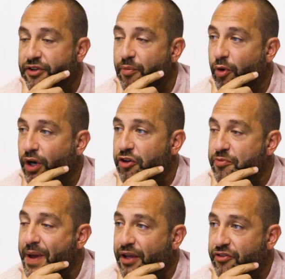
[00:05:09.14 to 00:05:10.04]
into
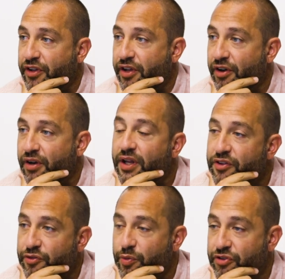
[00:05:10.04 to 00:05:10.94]
mortgage-backed
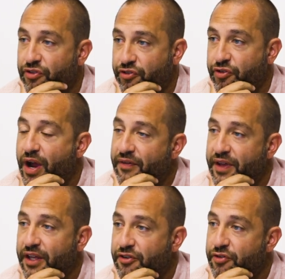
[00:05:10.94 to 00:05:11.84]
securities, which is
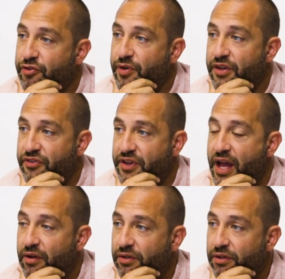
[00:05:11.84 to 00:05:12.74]
driving interest rates
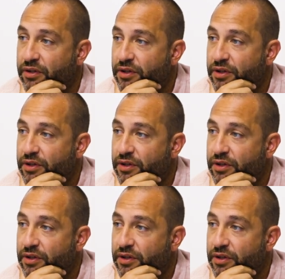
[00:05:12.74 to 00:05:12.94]
down.